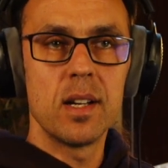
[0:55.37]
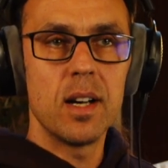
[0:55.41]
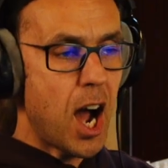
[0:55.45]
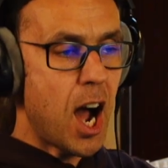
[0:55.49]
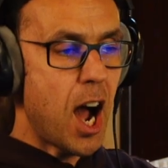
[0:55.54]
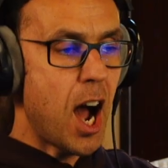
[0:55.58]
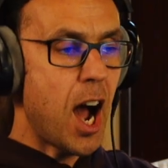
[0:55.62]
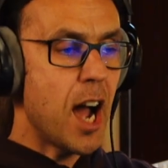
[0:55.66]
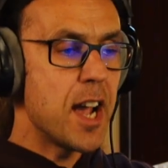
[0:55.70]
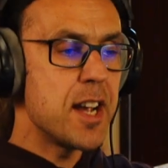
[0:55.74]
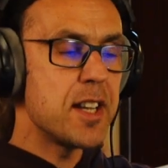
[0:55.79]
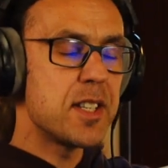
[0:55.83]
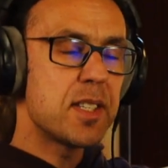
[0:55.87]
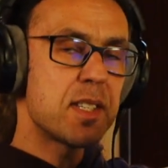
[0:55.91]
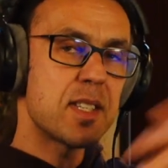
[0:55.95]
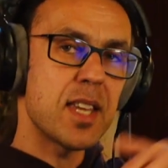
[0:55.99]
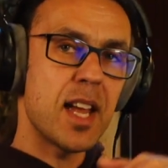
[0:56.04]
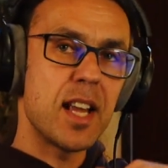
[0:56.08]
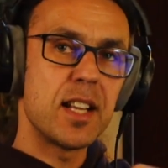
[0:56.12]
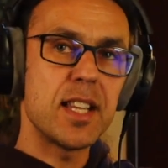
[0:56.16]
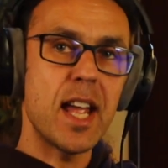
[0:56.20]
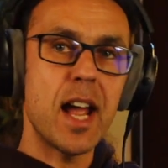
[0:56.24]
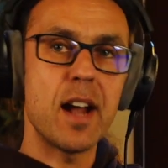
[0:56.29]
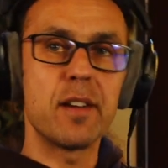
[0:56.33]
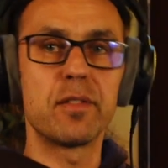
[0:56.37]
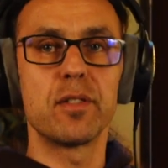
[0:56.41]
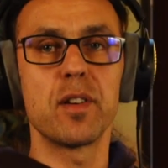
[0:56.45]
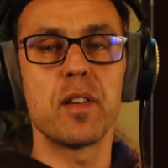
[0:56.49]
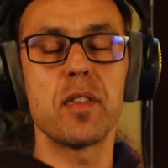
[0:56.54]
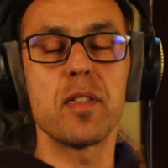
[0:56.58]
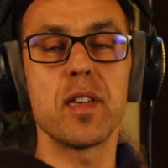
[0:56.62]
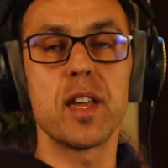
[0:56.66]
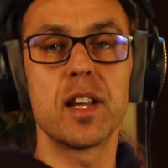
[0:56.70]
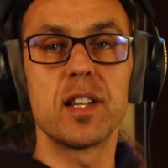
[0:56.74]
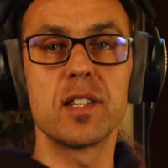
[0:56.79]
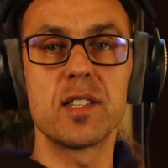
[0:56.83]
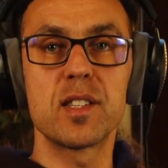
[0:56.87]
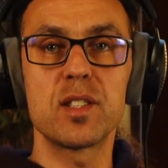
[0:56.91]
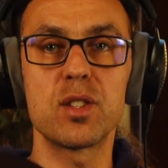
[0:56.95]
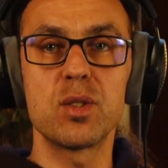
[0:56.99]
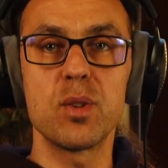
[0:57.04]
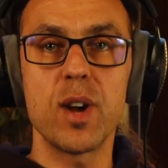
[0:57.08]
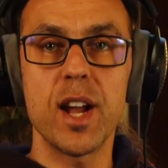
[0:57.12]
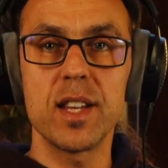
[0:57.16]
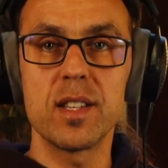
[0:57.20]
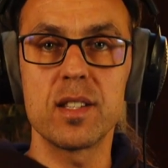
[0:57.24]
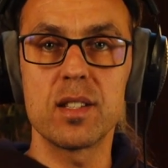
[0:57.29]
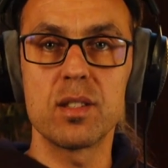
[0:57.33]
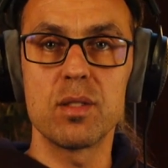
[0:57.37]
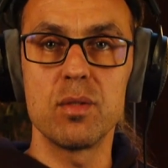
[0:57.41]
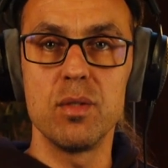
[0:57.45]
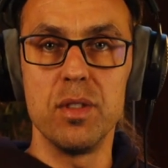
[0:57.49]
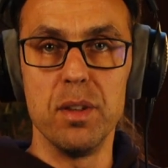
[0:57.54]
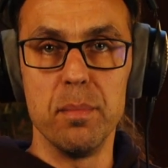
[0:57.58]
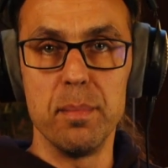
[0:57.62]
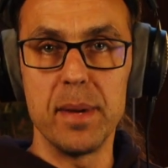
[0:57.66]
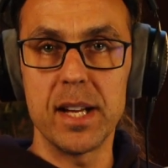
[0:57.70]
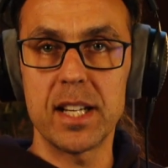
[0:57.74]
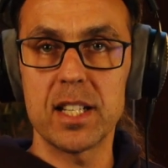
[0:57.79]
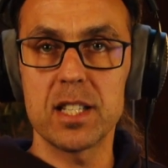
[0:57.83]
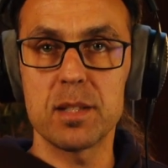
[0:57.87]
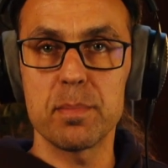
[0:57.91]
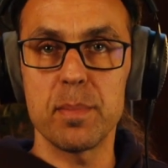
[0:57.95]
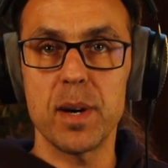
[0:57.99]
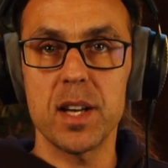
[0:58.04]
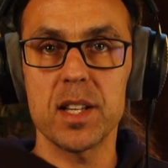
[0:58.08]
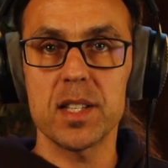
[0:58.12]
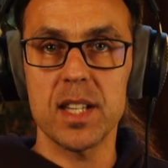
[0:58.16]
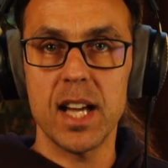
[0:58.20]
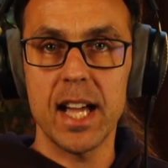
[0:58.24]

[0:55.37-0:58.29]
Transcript: I send everything straight to the mix bus.